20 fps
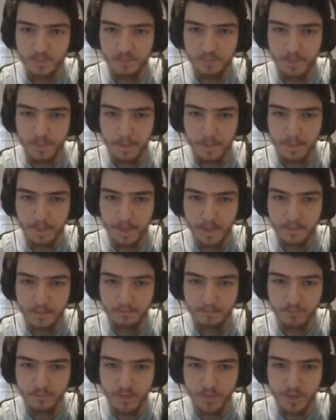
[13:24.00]
And
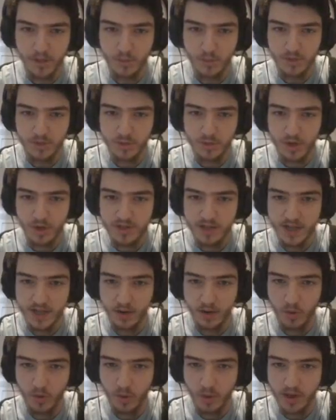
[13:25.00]
the worst part is, I don't
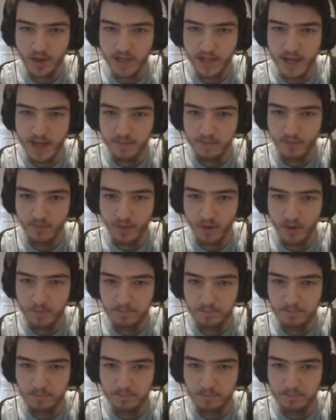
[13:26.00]
know where I came from.